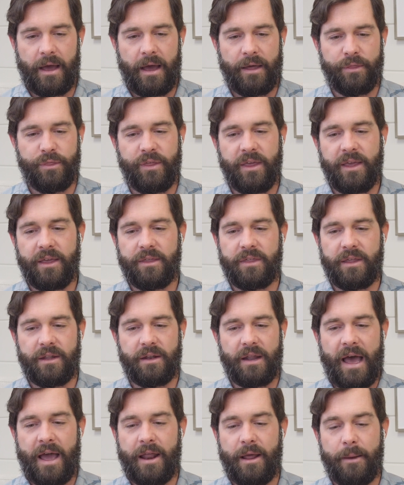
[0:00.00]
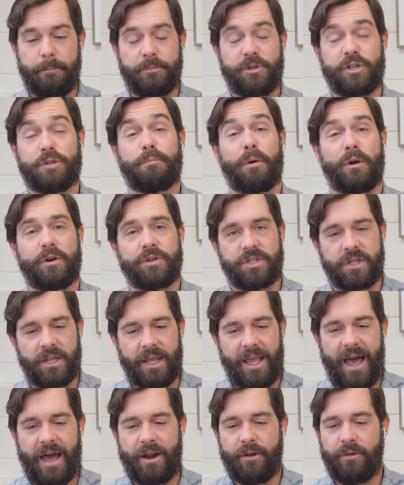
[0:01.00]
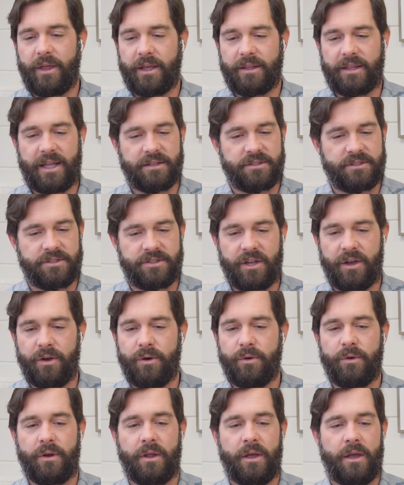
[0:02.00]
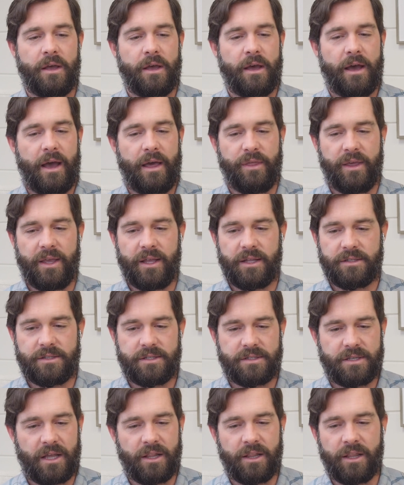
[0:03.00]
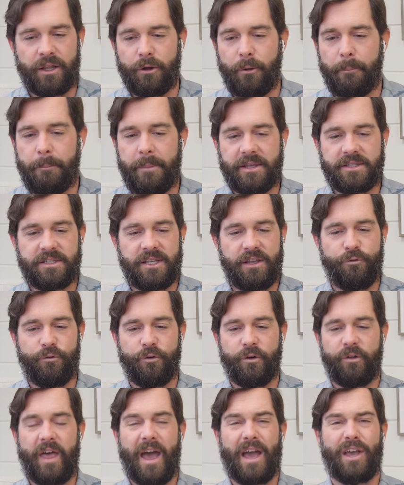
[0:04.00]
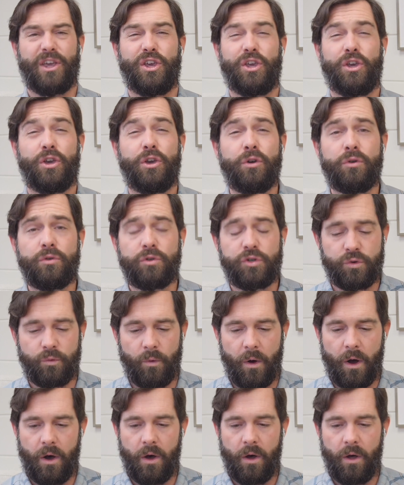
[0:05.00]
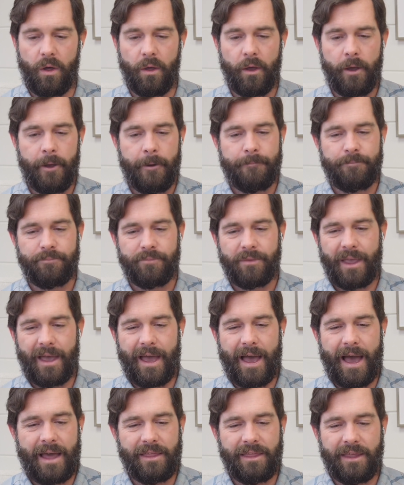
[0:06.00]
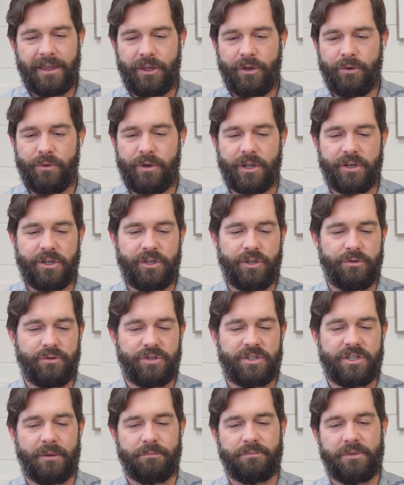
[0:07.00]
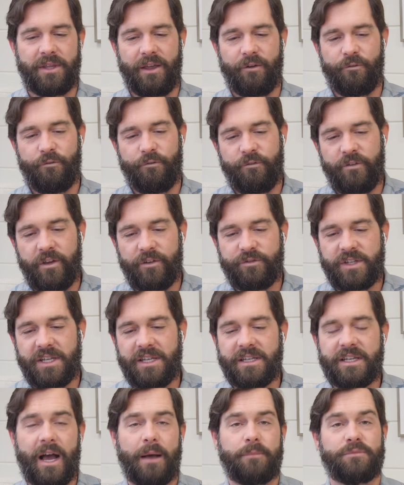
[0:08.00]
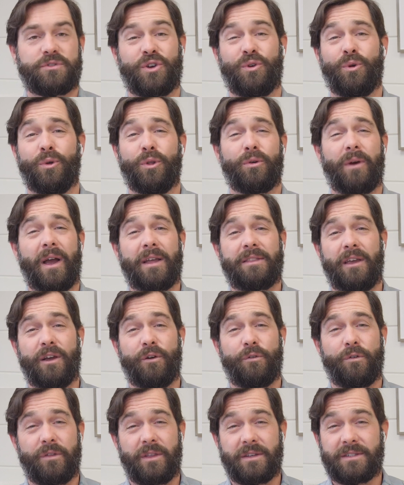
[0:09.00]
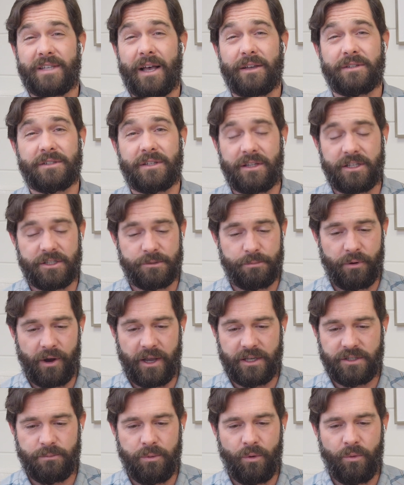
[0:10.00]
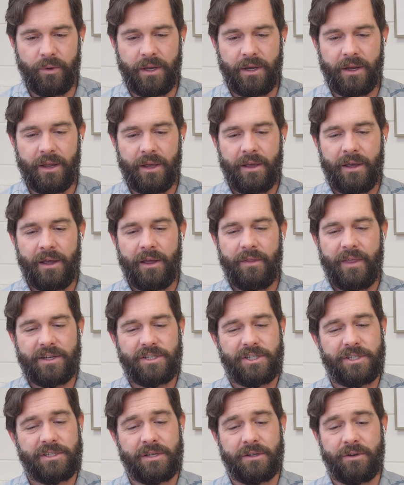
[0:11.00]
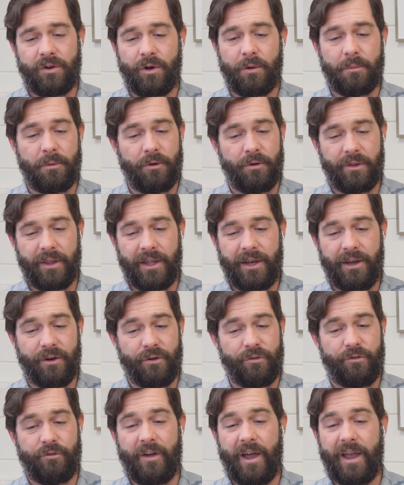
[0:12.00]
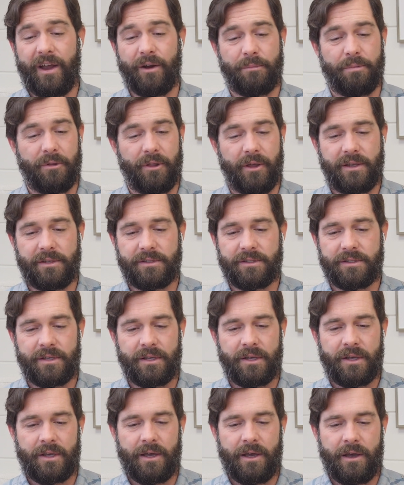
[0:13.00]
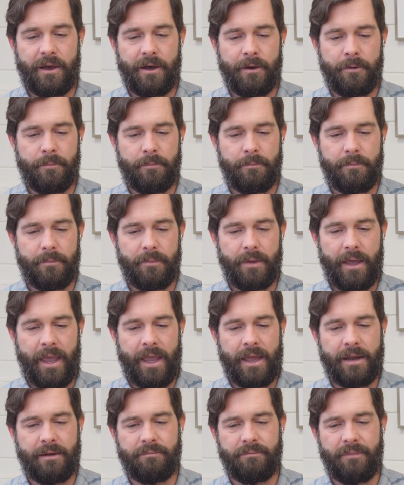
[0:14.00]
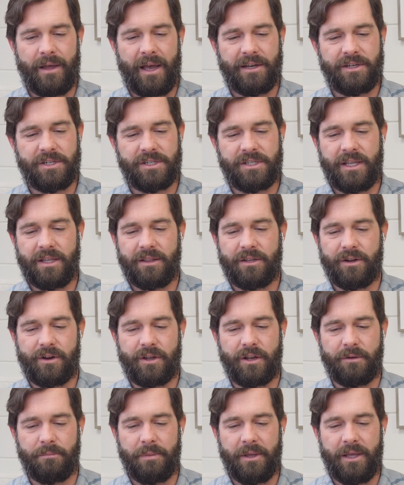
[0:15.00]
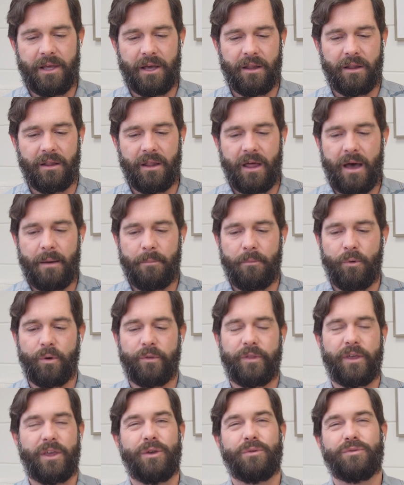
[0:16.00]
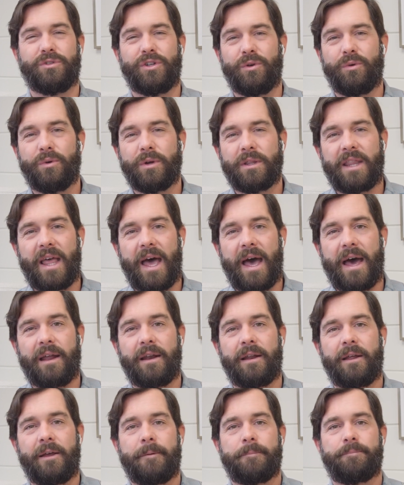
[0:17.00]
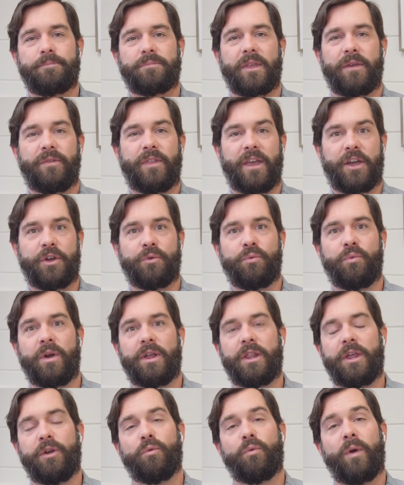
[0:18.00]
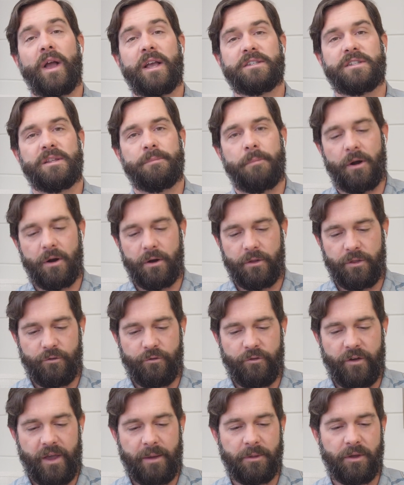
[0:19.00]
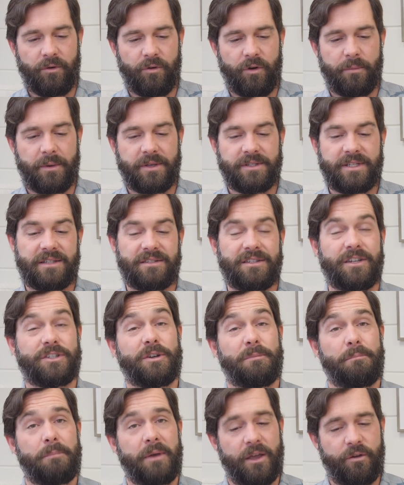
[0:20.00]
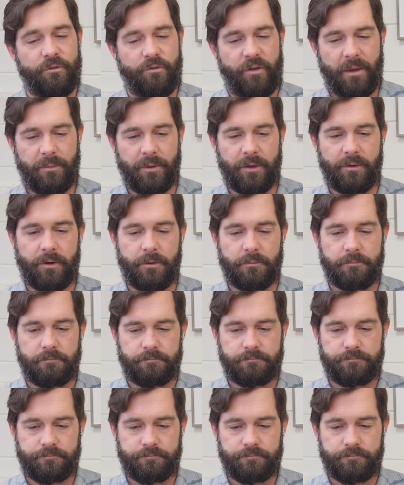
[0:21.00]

think that just personally, I don't like that stone. I think it's a little busy for that huge wall. I think you could do something 15 times cooler right there for this house and this price point. That's just a normal linear fireplace. And I just think there could be a lot more that you do with that could really raise the bar in the family room, because that's such a big family room.